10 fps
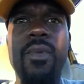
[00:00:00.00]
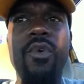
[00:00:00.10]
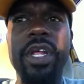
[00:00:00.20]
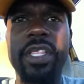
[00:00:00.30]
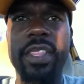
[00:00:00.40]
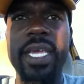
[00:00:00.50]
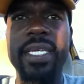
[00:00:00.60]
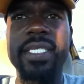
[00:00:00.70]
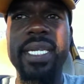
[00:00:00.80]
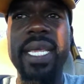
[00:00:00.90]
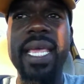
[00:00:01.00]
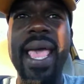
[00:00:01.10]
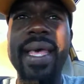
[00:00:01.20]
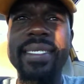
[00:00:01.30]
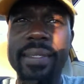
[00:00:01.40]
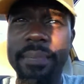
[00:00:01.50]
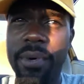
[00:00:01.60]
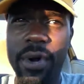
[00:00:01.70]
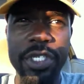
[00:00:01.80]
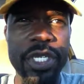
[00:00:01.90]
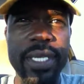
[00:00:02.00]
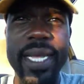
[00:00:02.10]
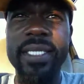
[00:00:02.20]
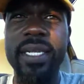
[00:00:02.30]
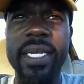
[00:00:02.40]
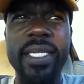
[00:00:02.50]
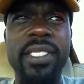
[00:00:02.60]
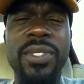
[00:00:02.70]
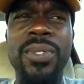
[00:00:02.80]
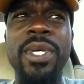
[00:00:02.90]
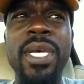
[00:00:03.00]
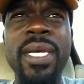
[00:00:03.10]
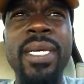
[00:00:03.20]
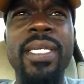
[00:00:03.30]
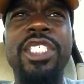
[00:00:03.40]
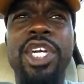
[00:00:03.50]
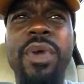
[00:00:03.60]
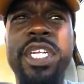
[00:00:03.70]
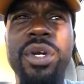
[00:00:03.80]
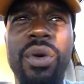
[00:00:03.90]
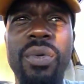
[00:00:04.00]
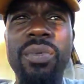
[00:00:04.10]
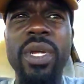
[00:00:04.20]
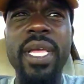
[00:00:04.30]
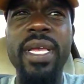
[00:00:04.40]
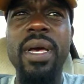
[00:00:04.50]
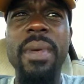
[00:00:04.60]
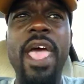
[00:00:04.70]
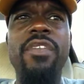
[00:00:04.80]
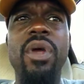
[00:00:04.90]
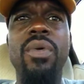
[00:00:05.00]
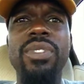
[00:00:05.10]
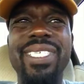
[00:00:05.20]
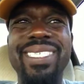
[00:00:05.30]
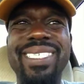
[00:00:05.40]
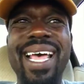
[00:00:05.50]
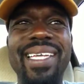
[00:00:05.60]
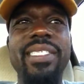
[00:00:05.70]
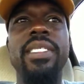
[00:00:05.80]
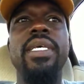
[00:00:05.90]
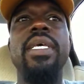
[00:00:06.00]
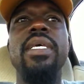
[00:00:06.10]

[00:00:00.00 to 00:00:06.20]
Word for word: And one of the things, as a person that's looking to generate your own income, have your own success,